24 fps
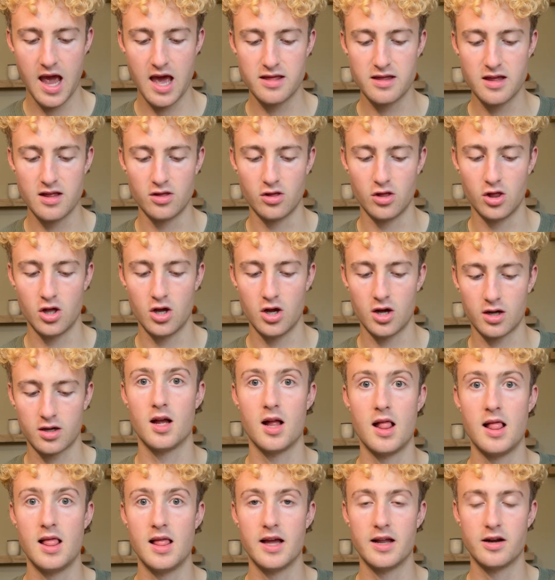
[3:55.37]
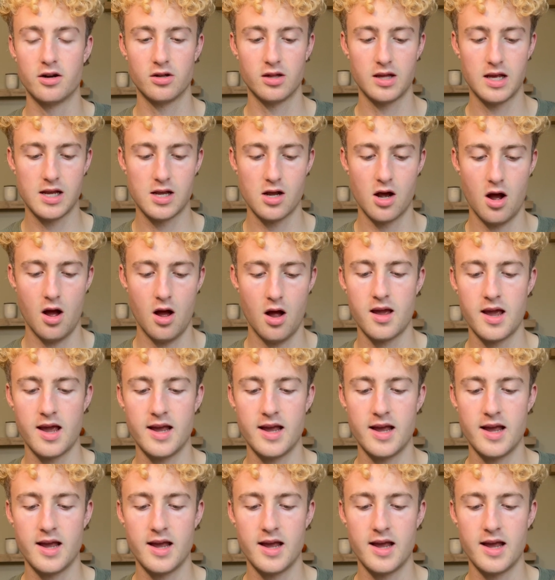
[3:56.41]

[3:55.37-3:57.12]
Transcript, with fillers: and then look, literally gone.